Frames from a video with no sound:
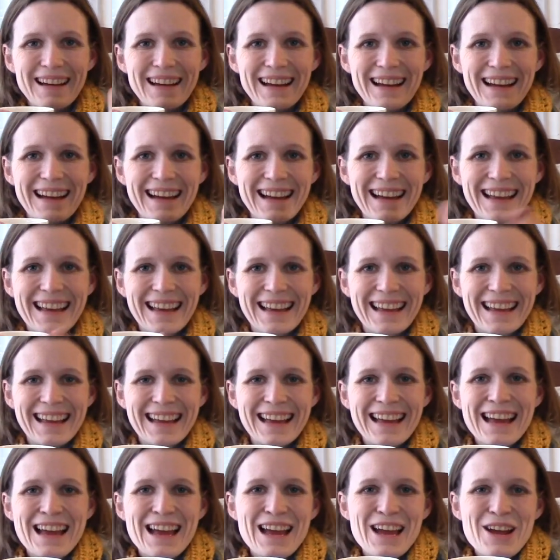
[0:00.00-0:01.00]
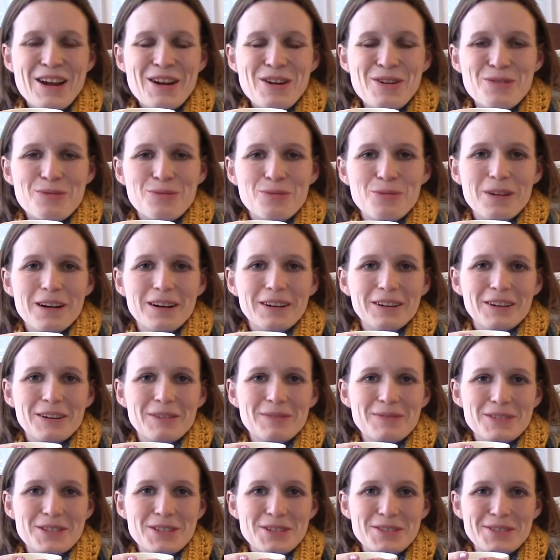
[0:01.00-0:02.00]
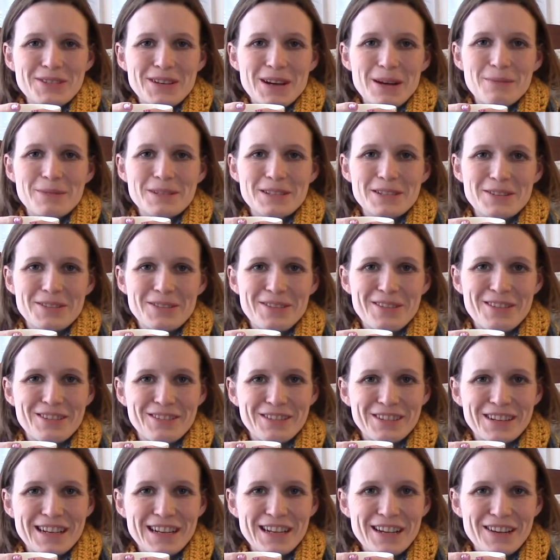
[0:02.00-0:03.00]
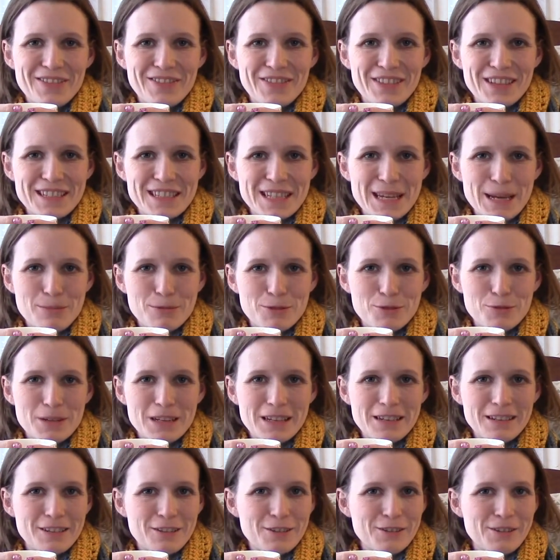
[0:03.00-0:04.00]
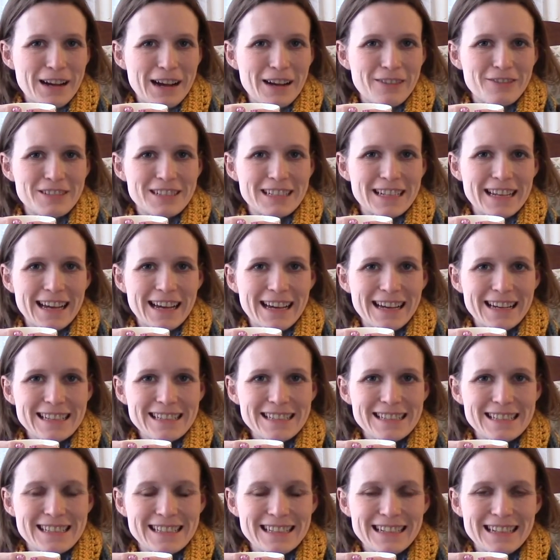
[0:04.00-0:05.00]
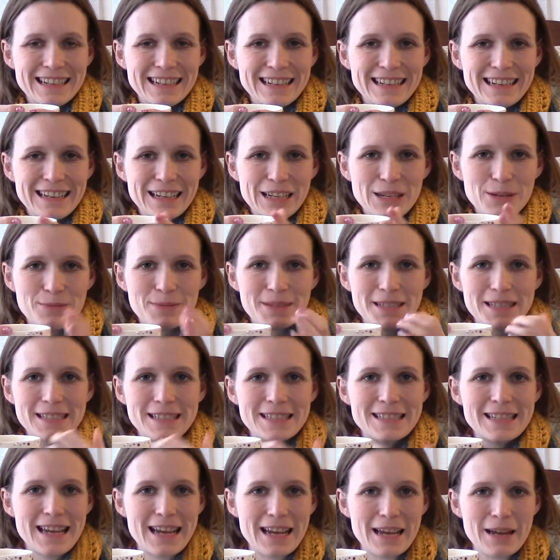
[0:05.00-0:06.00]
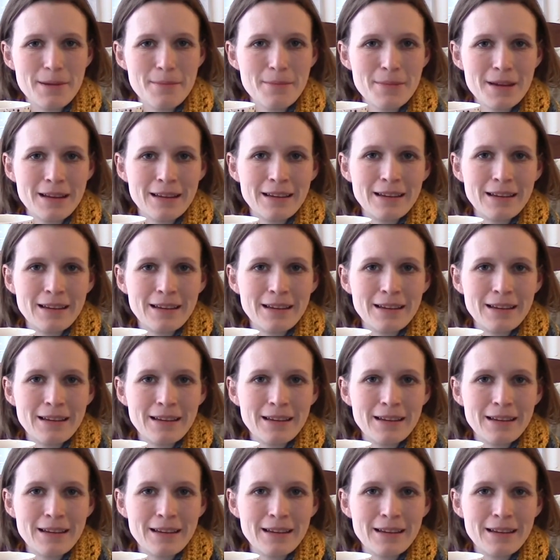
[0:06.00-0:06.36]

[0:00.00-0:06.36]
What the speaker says: Hi! Welcome to episode 3 of the Samsqueak craftcast. I am Sam.